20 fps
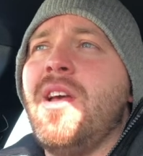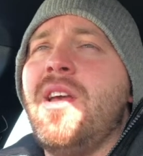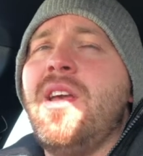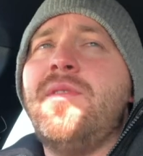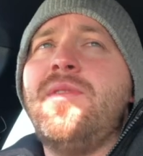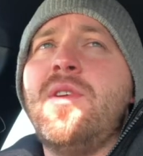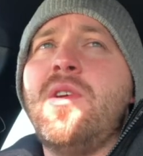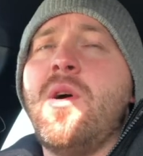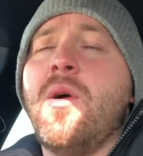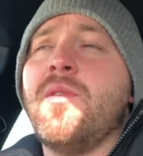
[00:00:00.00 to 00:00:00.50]
If
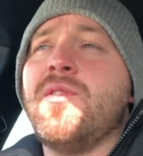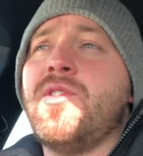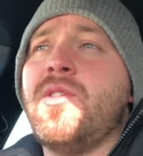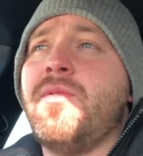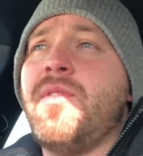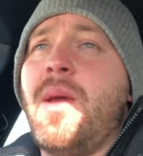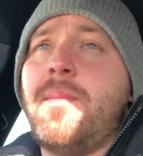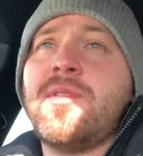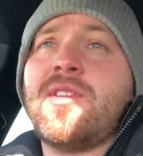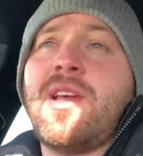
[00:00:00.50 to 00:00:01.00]
you go onto
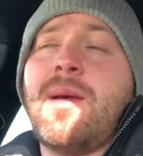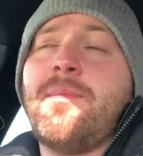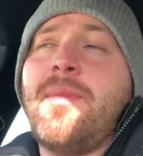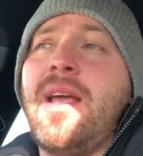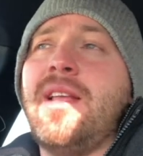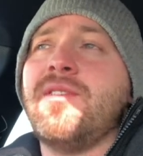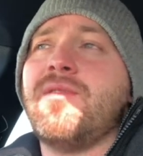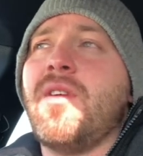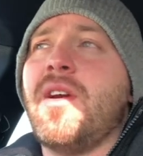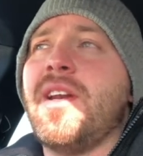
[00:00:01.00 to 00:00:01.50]
Famous
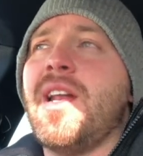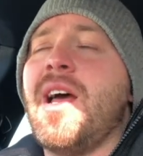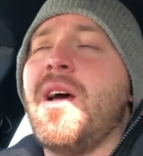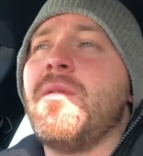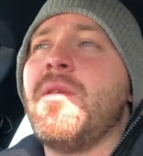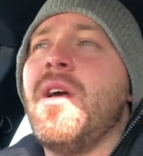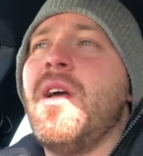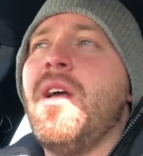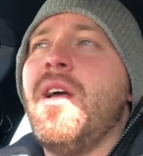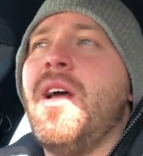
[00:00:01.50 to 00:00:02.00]
Campaigns right now,
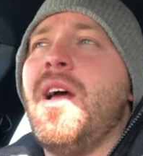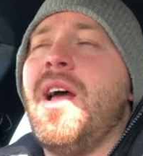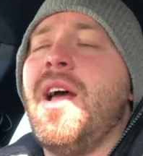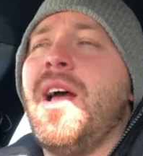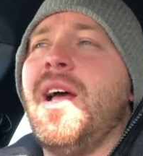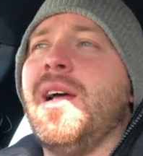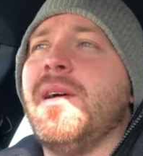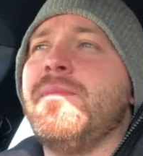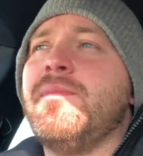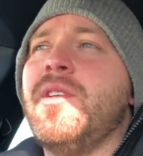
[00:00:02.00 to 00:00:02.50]

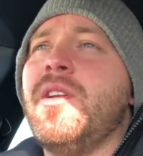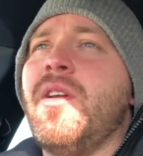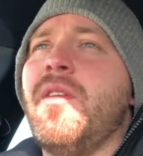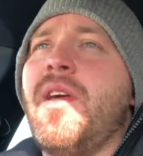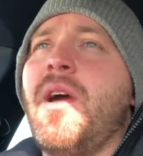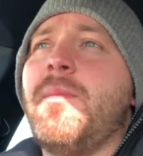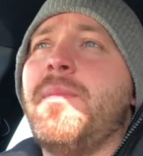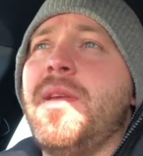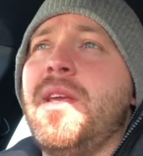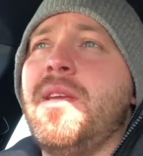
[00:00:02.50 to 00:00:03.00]

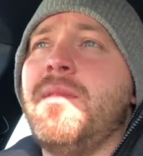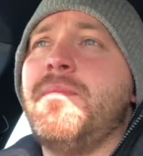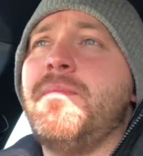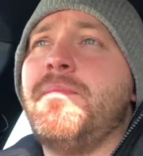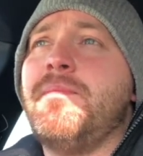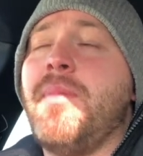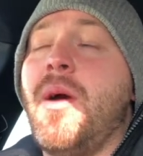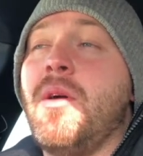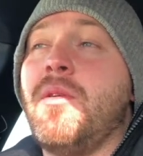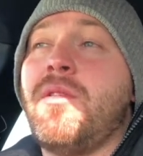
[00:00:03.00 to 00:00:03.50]
there'll be
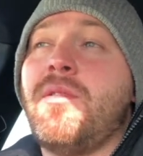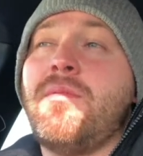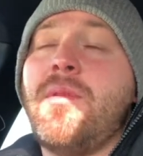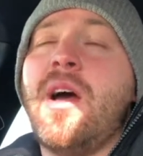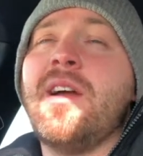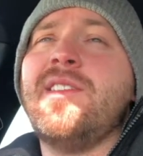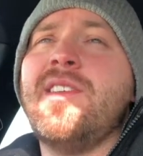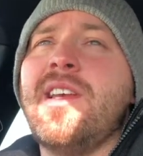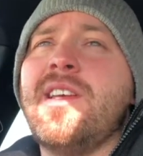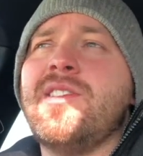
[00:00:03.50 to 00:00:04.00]
both
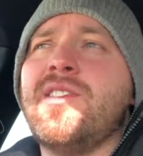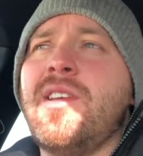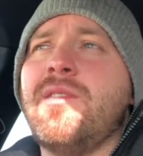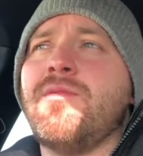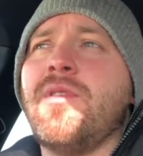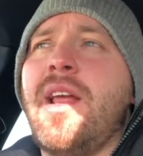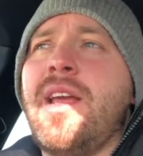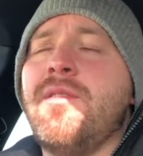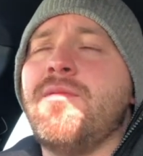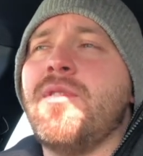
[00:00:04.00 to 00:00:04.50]
ideas that
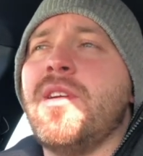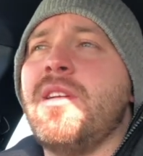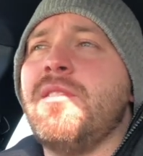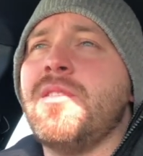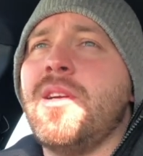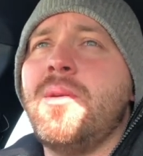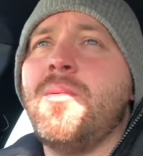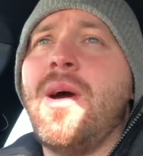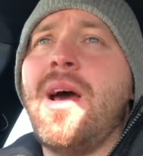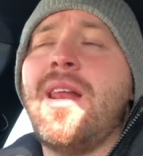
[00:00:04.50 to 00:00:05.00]
relate really,
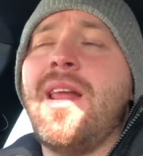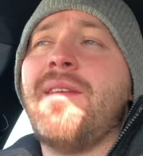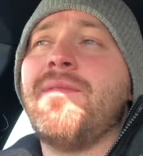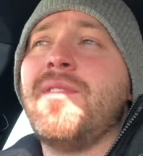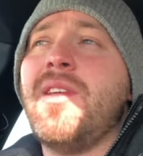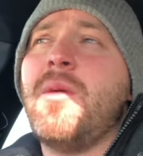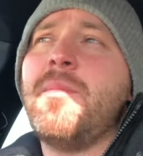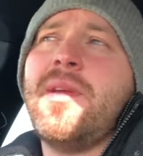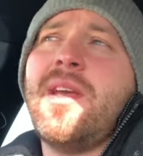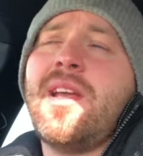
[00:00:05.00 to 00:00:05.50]
really well, and
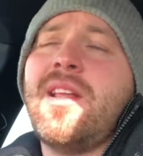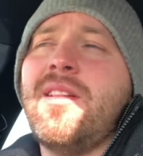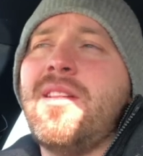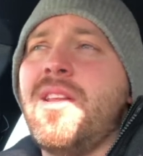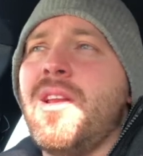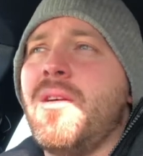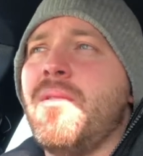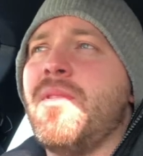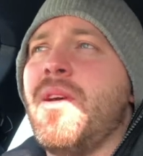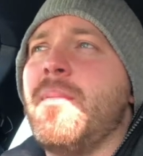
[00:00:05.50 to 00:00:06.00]
there'll be
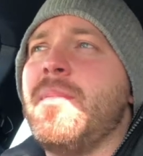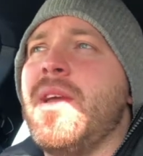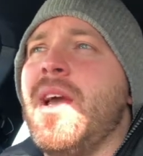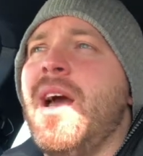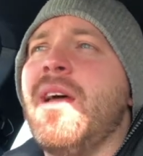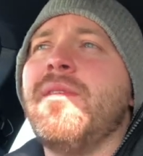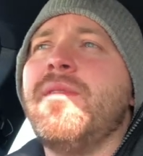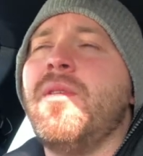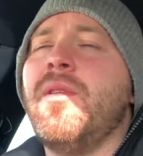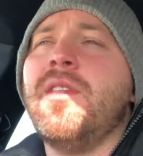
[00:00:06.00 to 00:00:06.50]
a
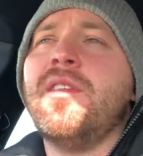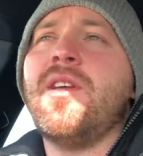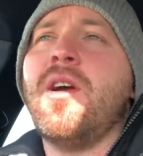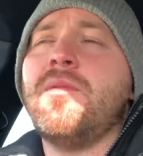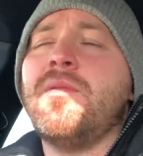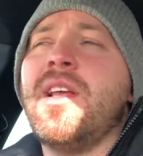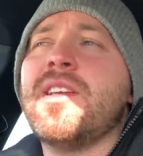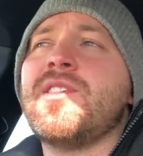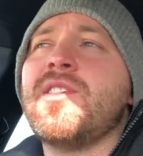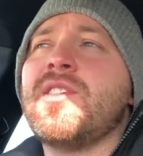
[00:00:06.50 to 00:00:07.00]
handful that don't
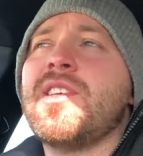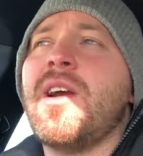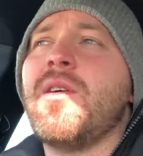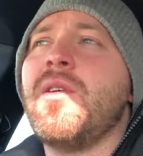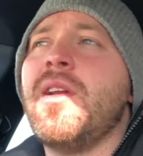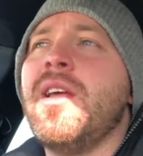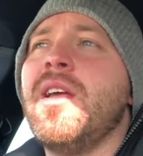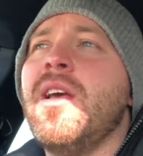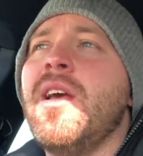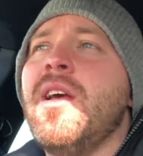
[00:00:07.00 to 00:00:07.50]

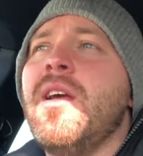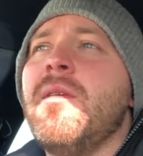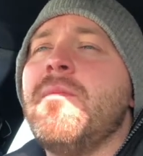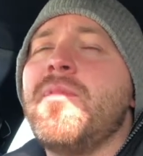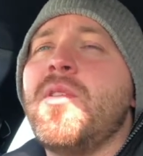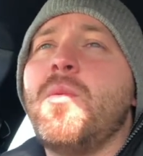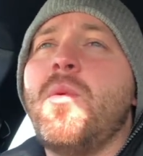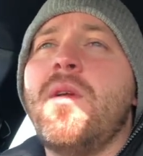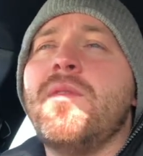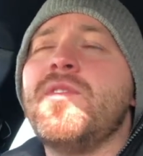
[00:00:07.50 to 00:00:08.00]
necessarily.
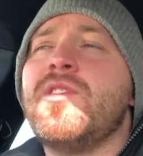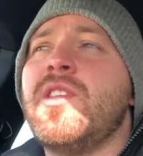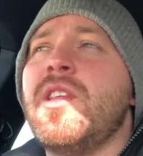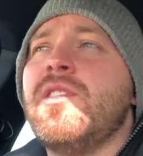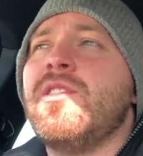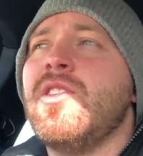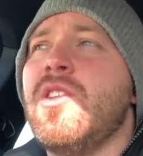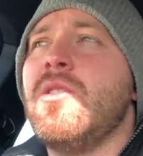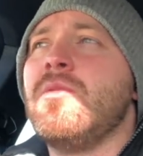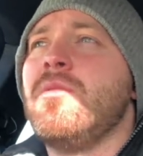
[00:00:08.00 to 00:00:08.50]
The ones that
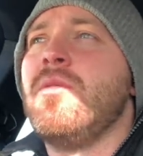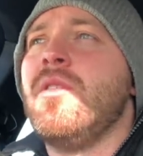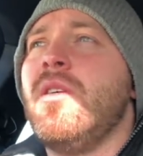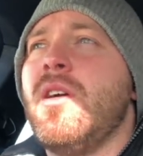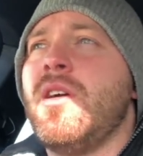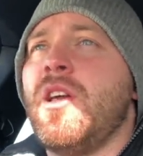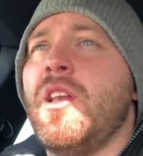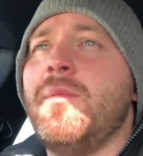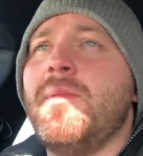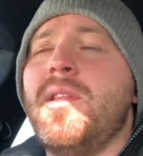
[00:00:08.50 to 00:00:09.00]
do
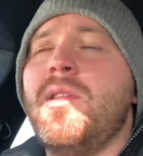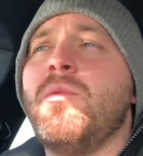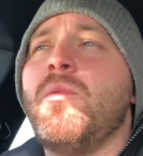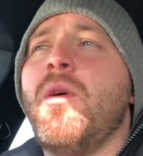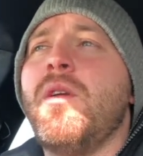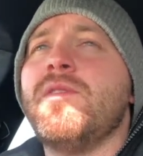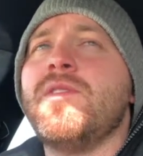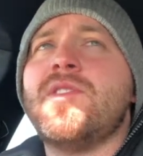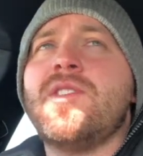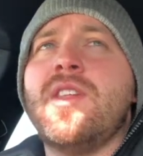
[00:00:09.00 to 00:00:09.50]
are going to be the
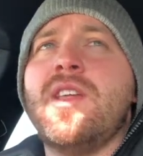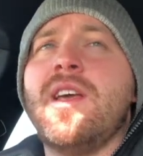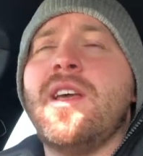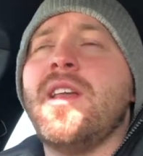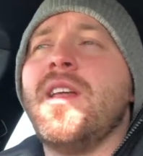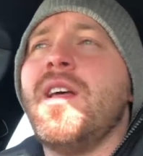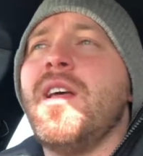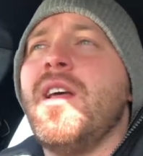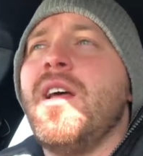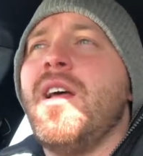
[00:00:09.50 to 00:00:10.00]
ones that
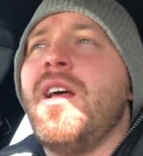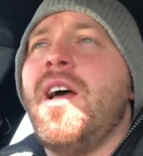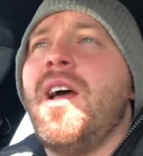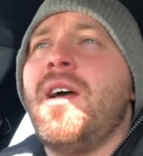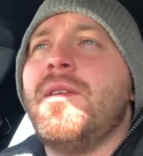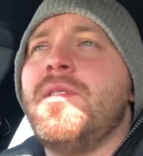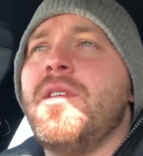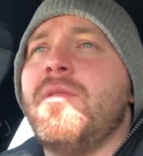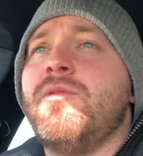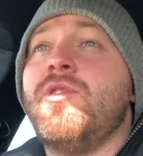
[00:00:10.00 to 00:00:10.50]

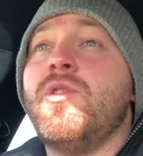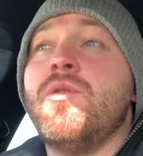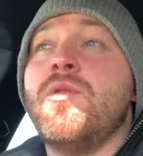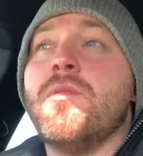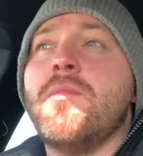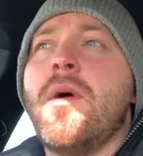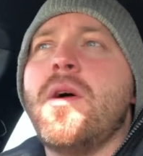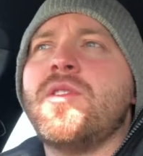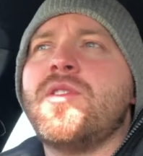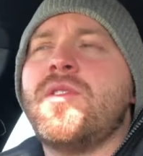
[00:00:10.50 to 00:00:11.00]
do the
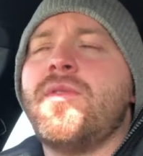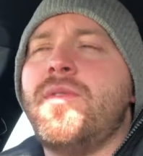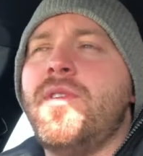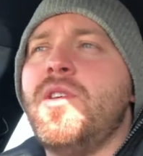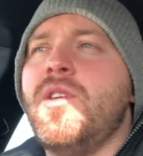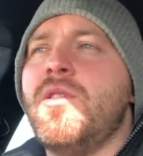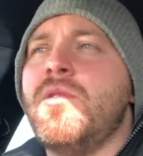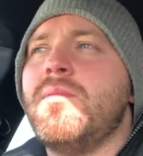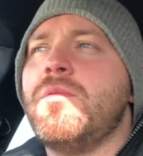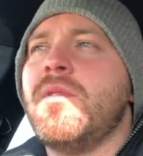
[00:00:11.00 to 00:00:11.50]
most for
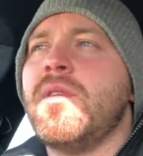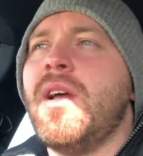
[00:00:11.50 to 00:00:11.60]
you